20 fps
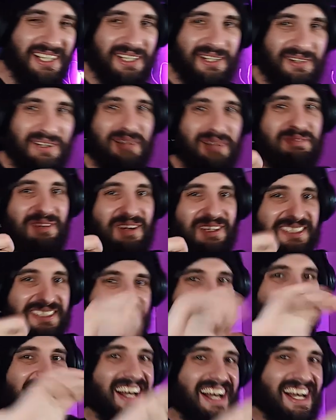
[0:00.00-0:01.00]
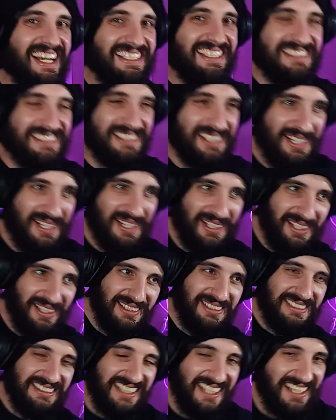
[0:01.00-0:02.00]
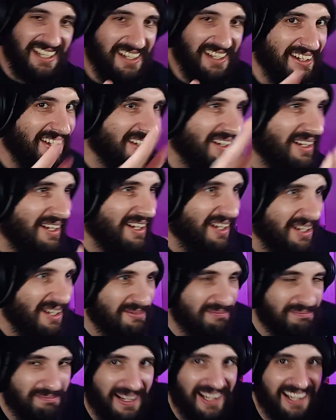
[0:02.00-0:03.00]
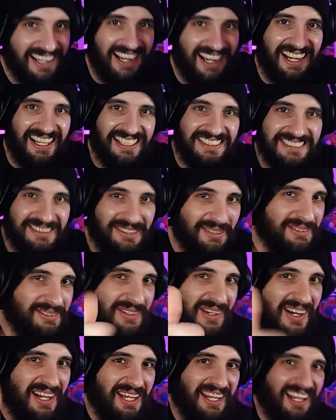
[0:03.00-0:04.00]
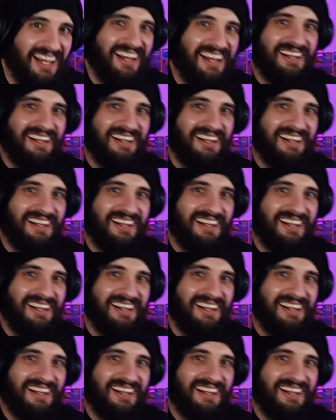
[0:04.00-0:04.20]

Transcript: Great function, guys. See ya. Bye, guys. It was great.